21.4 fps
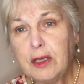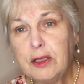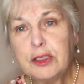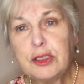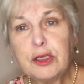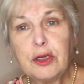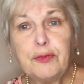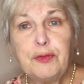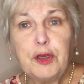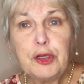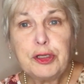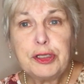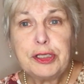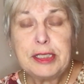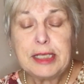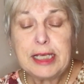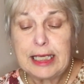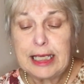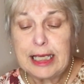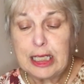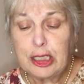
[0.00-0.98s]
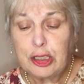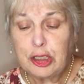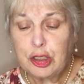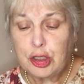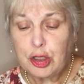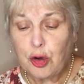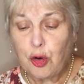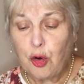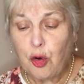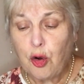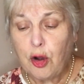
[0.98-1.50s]
So if you're seeking
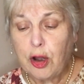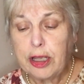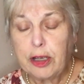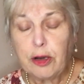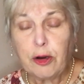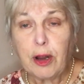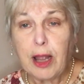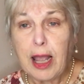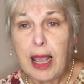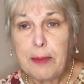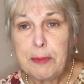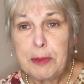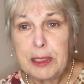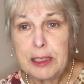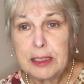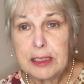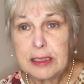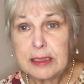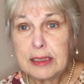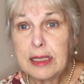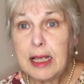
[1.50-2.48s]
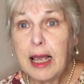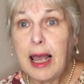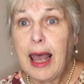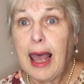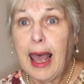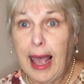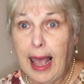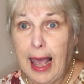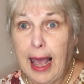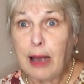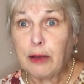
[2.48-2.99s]
joy or happiness
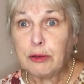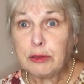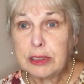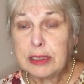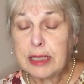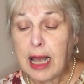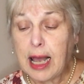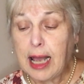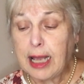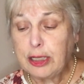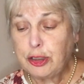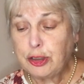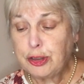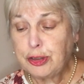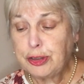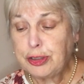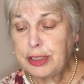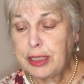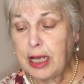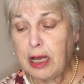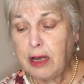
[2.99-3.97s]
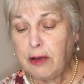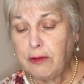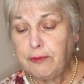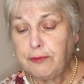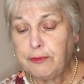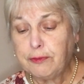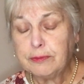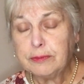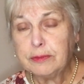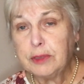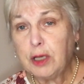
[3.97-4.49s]
outside
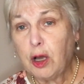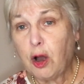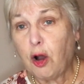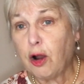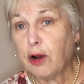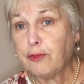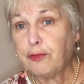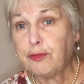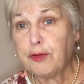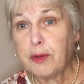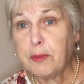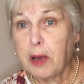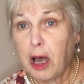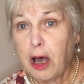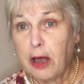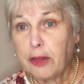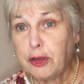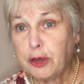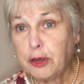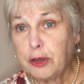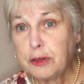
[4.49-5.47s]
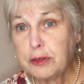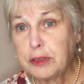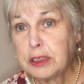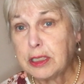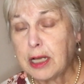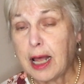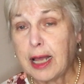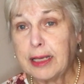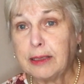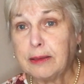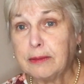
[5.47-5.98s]
yourself or from others,
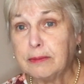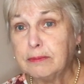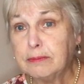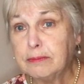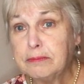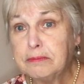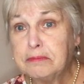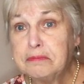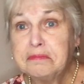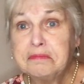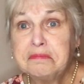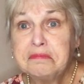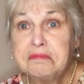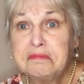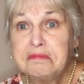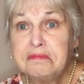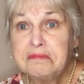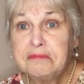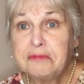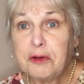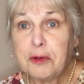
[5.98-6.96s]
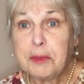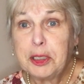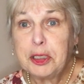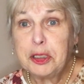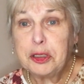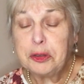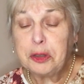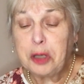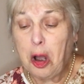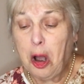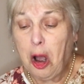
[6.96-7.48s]
like from a
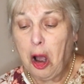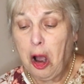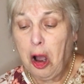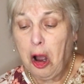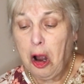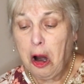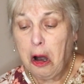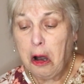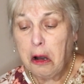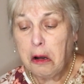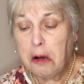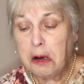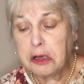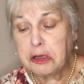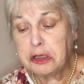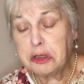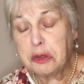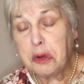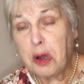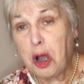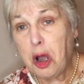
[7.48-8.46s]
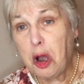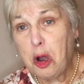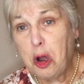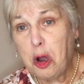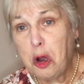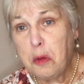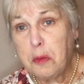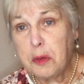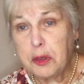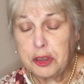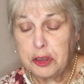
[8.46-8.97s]
new car, a new
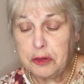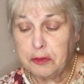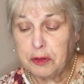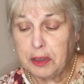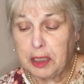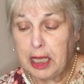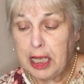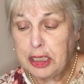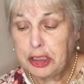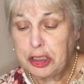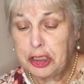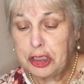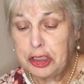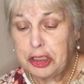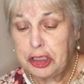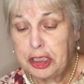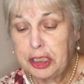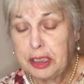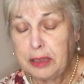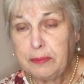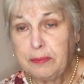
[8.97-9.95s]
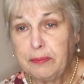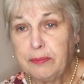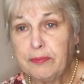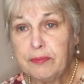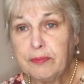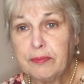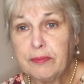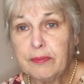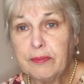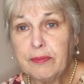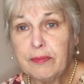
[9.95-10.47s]
home, a new relationship,
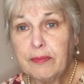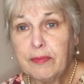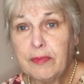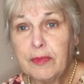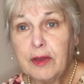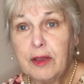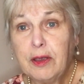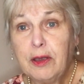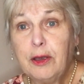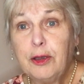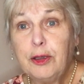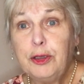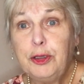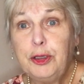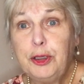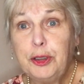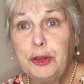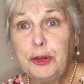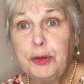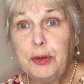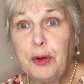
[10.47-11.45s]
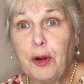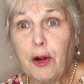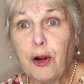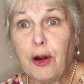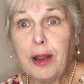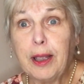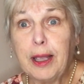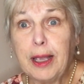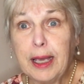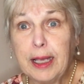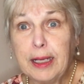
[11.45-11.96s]
you
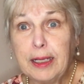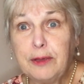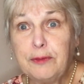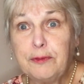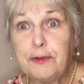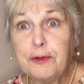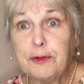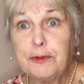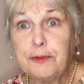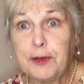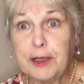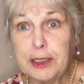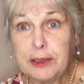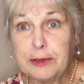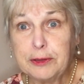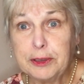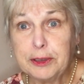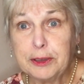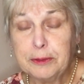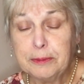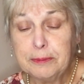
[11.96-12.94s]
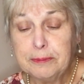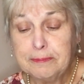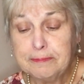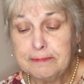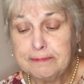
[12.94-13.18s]
are headed for failure.